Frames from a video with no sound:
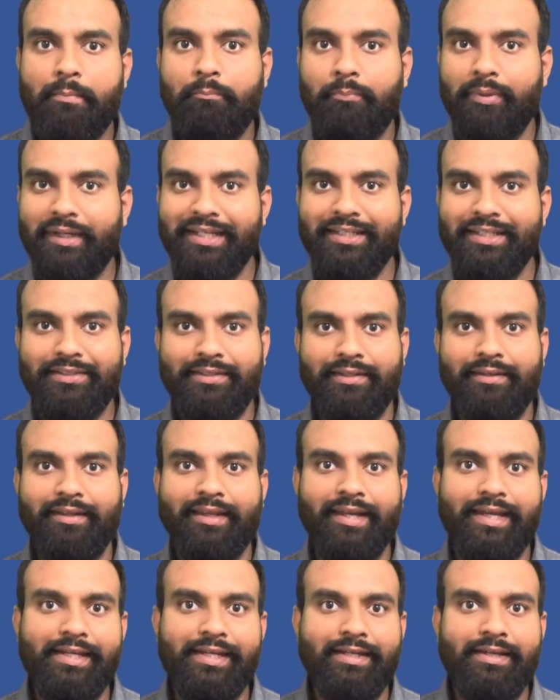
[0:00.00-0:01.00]
Please
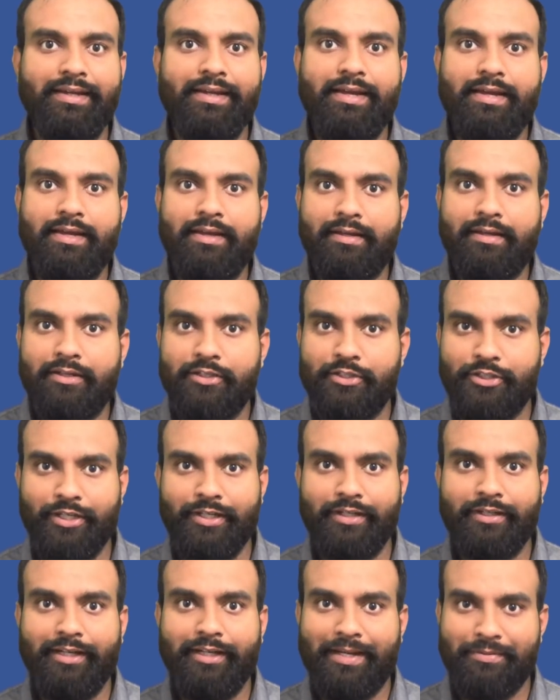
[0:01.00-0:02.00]
like,
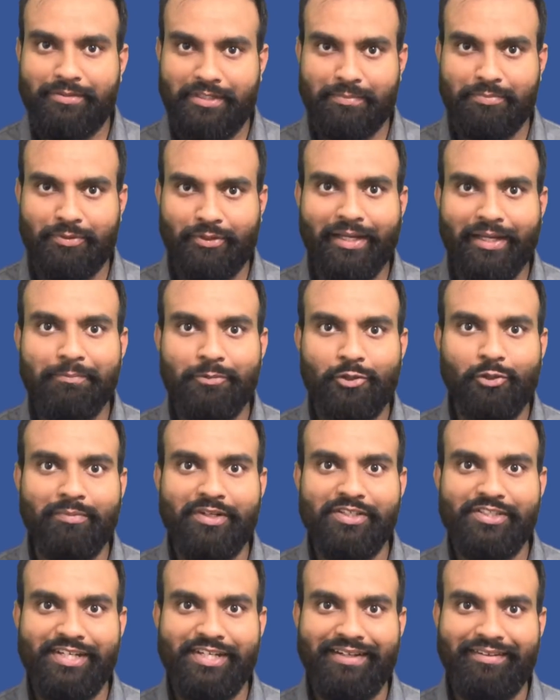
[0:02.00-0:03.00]
share and subscribe to my
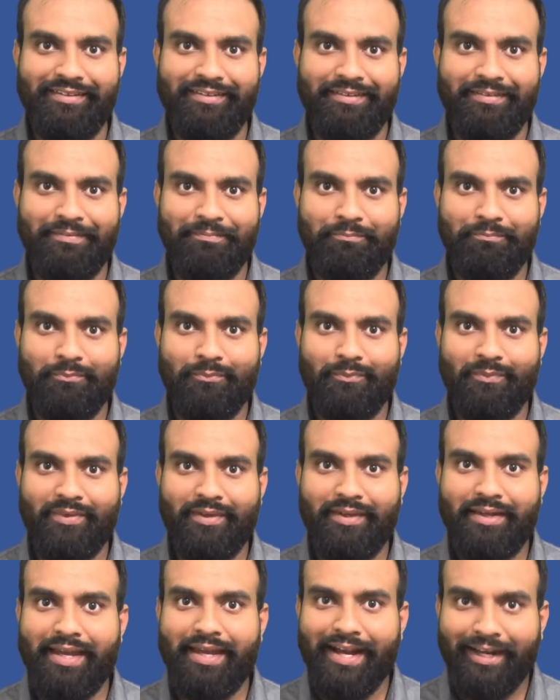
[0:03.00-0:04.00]
channel.
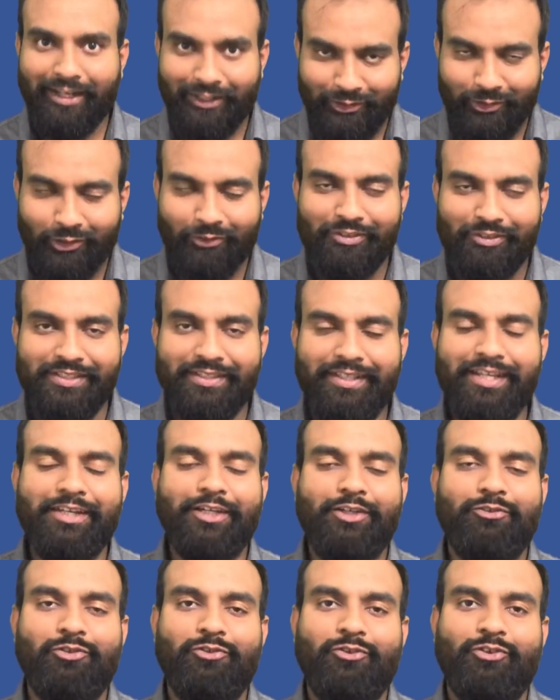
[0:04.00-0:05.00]
And as always, thank
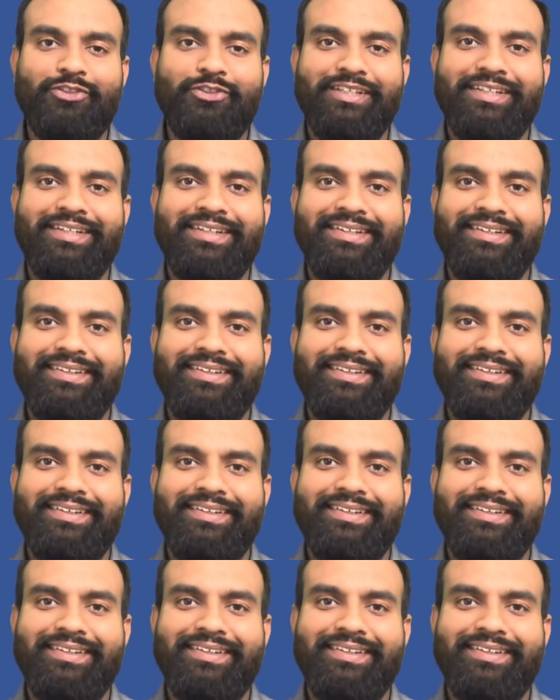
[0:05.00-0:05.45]
you for watching.